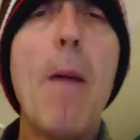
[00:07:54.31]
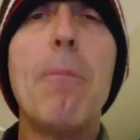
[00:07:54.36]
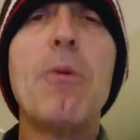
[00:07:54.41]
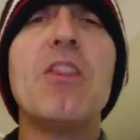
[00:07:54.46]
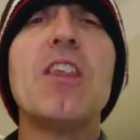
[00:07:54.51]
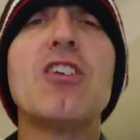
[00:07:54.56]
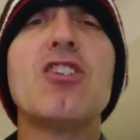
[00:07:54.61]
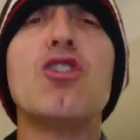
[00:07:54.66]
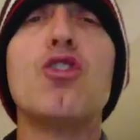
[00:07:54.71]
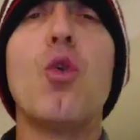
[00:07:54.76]

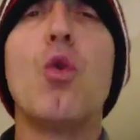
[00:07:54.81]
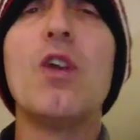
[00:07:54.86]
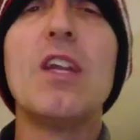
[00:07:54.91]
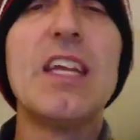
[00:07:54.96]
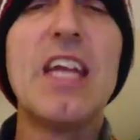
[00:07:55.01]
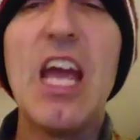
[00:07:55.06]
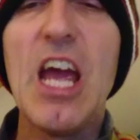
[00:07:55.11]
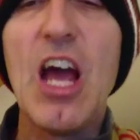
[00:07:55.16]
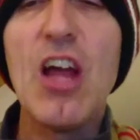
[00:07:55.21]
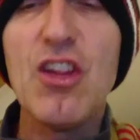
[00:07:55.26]
But this is
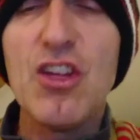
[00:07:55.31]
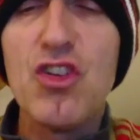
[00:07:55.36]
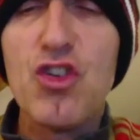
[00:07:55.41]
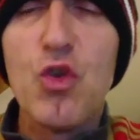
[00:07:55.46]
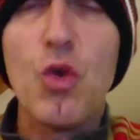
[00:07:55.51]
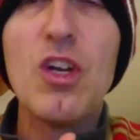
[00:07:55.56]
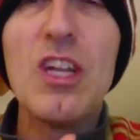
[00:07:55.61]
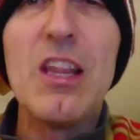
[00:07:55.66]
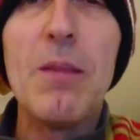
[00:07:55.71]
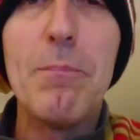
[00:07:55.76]
only
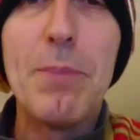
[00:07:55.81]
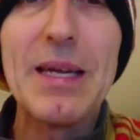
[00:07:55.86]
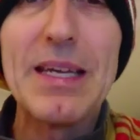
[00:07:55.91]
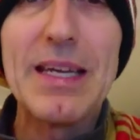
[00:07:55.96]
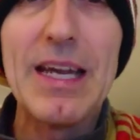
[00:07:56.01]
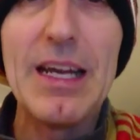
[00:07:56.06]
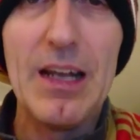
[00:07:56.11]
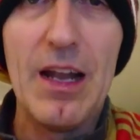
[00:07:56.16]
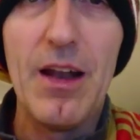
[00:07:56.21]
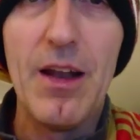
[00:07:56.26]
the
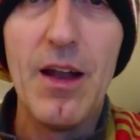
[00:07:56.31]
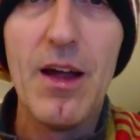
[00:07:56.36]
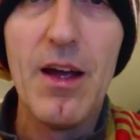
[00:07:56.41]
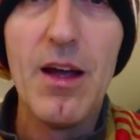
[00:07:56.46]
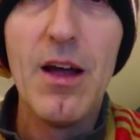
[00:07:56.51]
beginning.